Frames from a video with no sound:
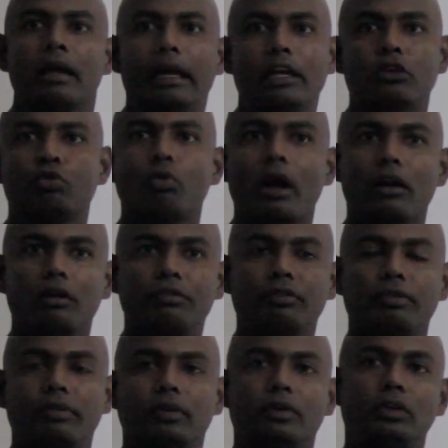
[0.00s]
it is one of
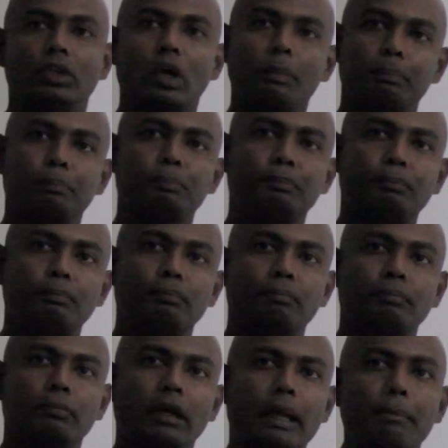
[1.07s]
top
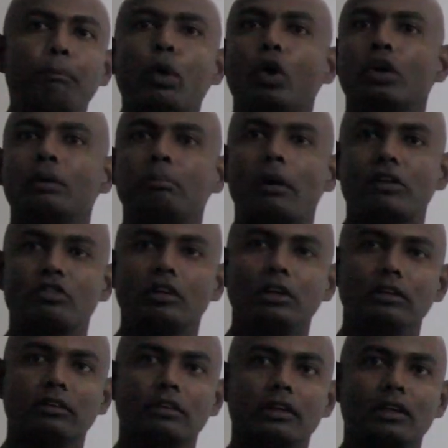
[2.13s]
important
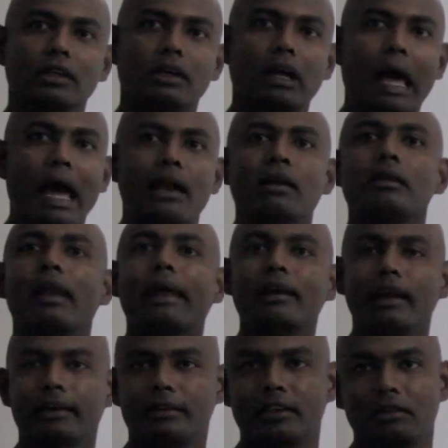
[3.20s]
muscles and
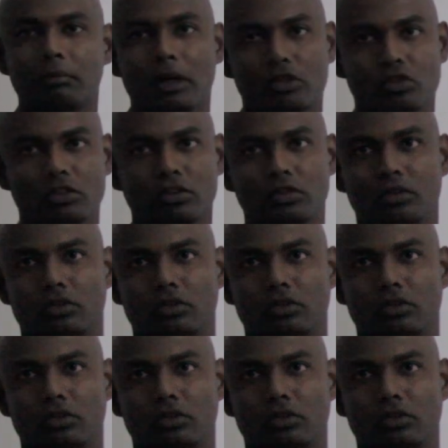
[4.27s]
neglected muscles.